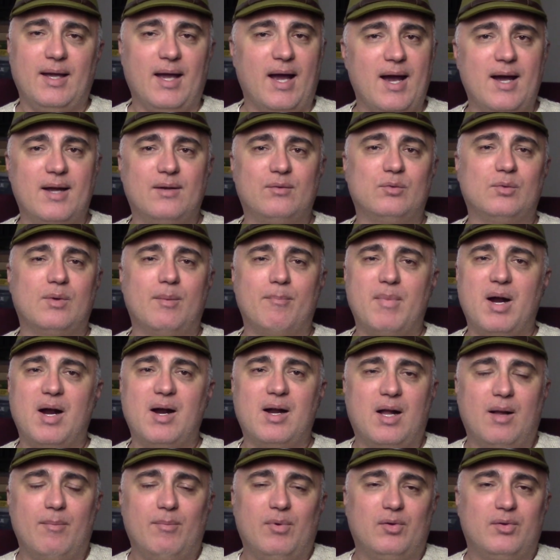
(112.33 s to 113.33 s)

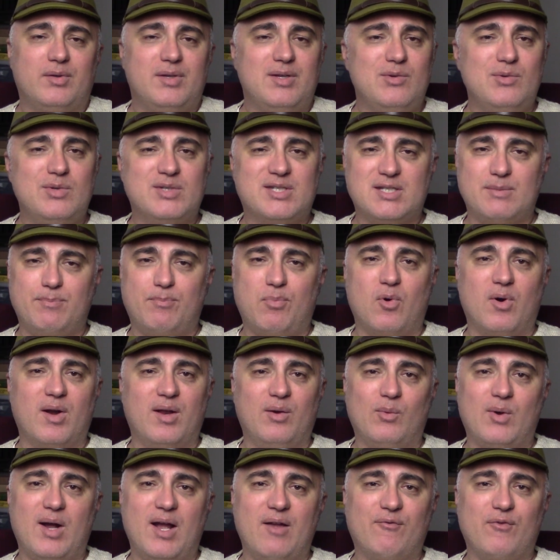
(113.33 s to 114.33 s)
unremarkable used
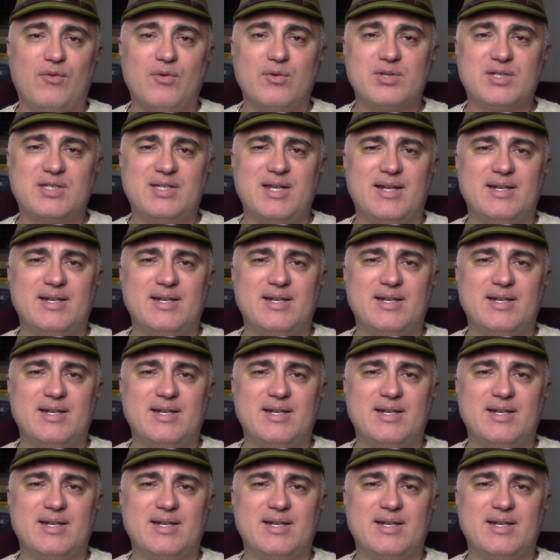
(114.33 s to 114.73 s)
sporting rifles